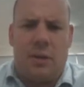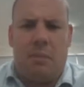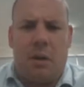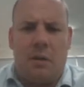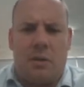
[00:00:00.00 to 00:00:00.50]

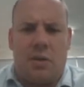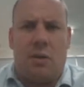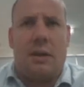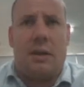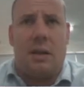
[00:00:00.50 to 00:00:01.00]
plants, and so
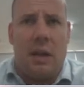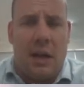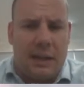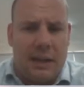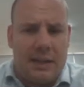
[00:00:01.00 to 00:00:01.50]
on. It's
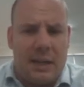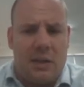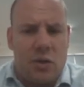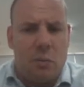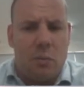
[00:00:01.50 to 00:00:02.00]
an
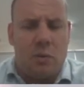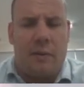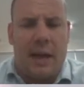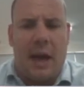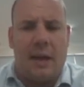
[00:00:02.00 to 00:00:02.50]
intentional
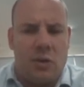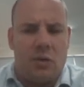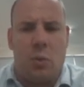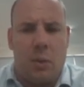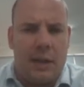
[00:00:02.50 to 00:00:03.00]
modification
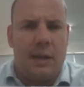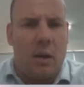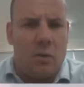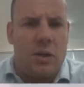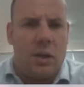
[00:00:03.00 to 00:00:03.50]
to an
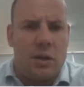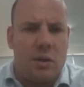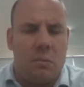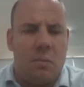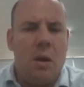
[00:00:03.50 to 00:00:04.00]

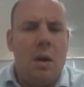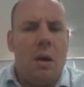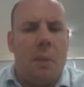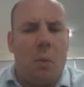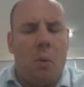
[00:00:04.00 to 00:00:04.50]
ecosystem.
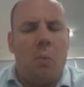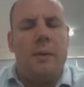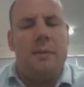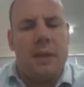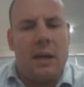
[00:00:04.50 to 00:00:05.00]
But what
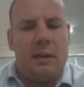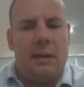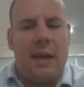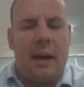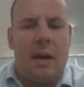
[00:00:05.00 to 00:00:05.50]
we've done
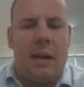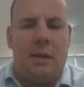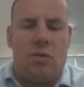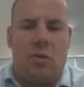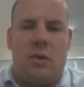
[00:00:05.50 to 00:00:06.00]
now
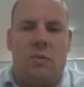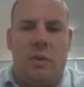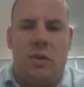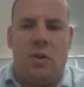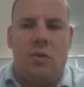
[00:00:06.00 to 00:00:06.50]
is try to
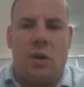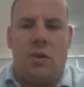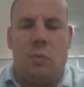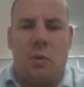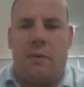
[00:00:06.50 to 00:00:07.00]
reduce
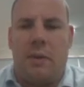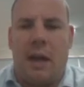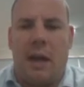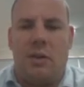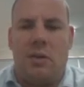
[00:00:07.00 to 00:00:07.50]
those
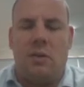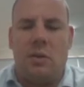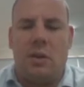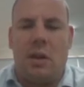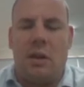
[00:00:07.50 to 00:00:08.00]
modifications,
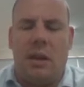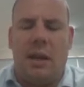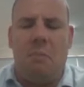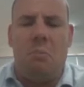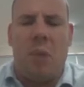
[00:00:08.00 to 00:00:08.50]

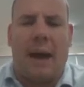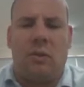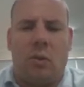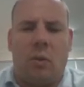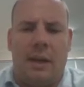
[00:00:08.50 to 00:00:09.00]
the
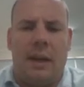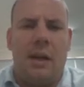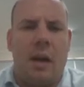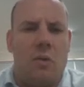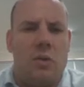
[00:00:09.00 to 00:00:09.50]
impacts on the
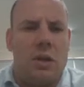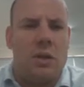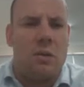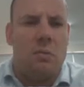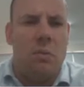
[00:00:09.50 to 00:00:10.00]
ecosystem.